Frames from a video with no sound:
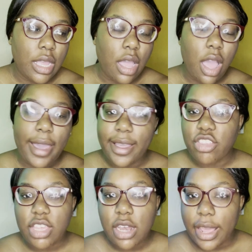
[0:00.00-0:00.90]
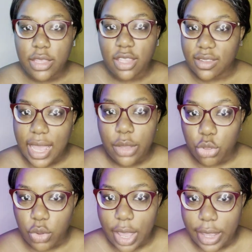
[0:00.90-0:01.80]
I actually like the
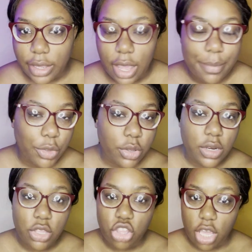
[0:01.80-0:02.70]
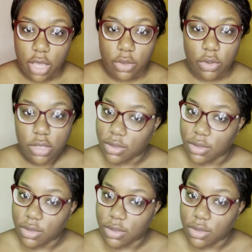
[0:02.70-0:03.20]
soundtrack. I'm not gonna joke.